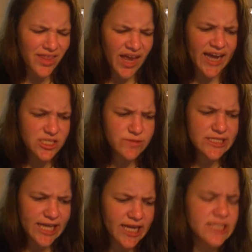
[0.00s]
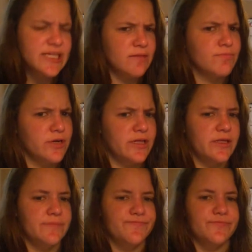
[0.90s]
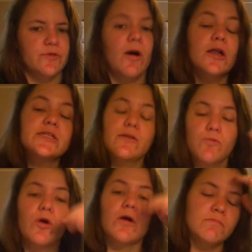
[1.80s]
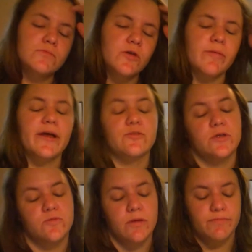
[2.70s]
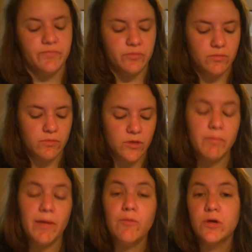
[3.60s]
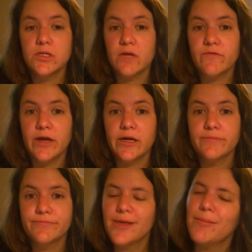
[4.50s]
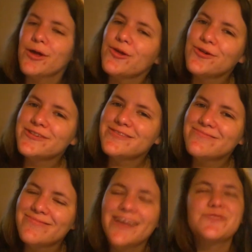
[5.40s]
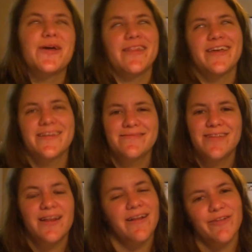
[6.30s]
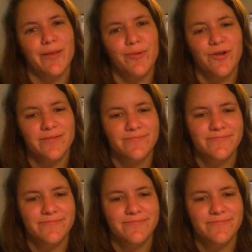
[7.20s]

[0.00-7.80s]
The ice we skate is getting pretty thin. The water's getting warm, so we might as well swim. My world's on fire. How about yours? That's the way I like it. And I never get bored.